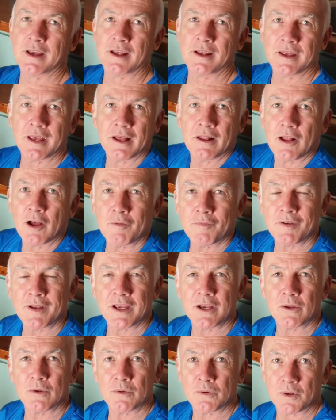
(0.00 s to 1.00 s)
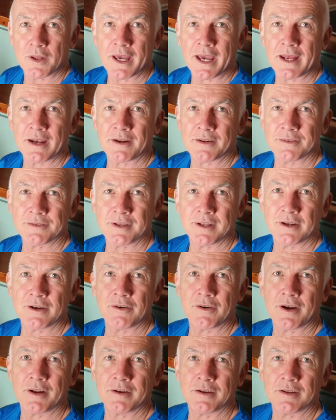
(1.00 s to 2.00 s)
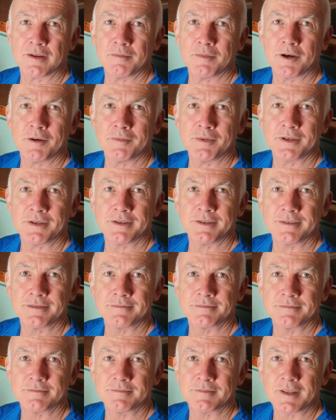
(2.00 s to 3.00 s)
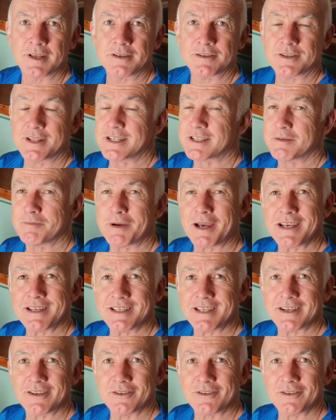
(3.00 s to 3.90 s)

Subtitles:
to hopefully kill all the adults that are around at the moment. So that's a basic